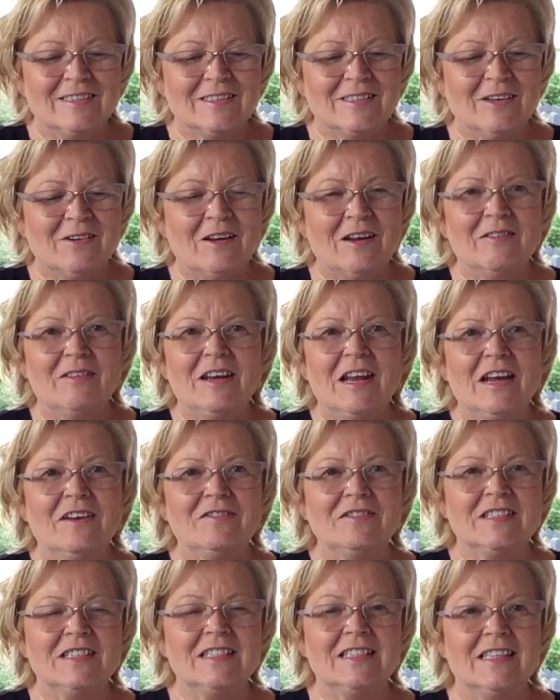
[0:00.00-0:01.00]
So I would
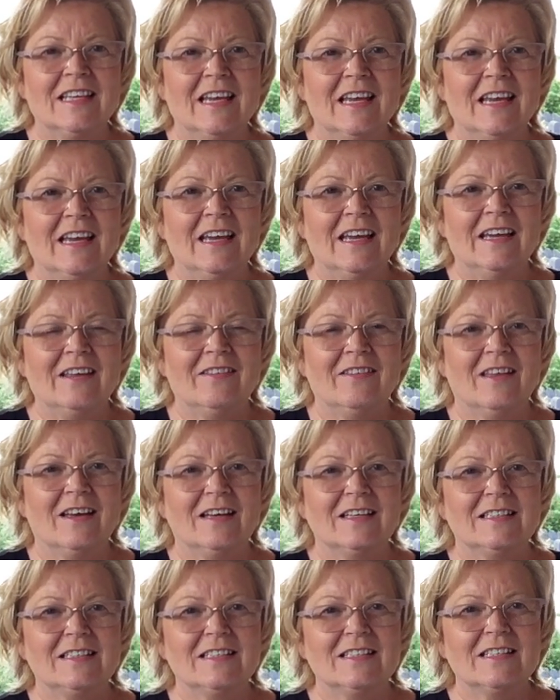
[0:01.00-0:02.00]
have to say
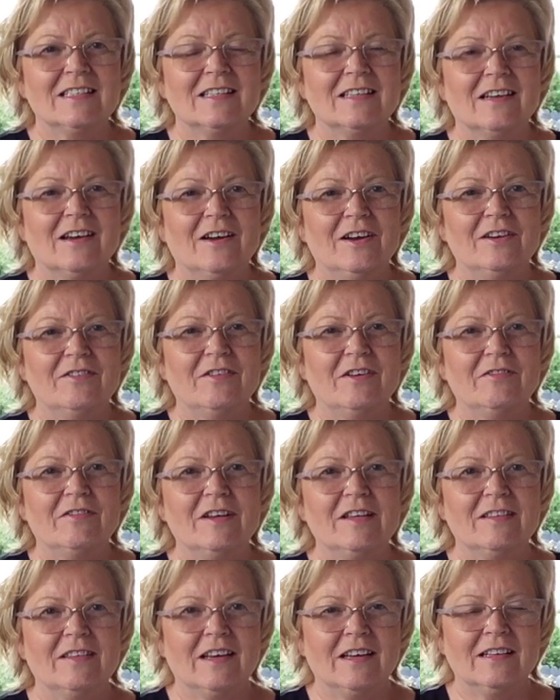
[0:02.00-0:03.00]
that out of
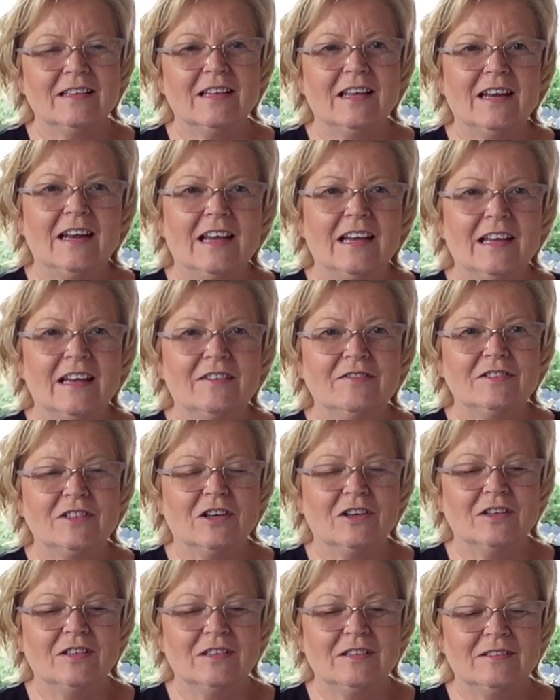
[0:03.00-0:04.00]
everything that I have
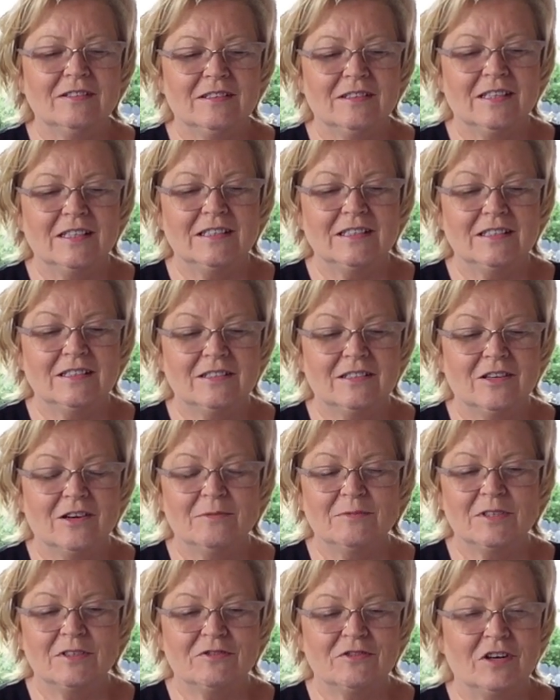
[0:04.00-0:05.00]
done in
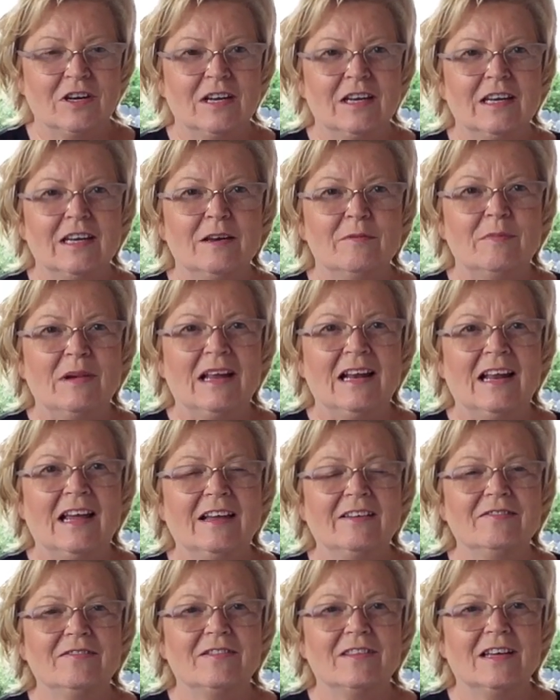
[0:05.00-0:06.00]
terms of training in my
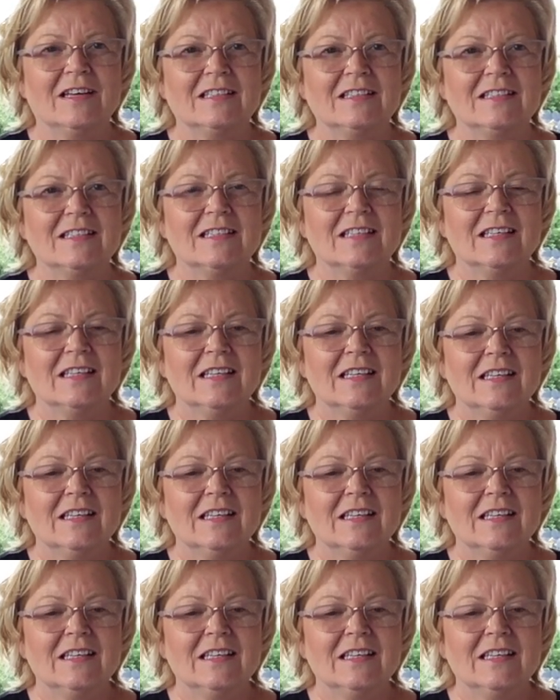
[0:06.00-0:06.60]
life, that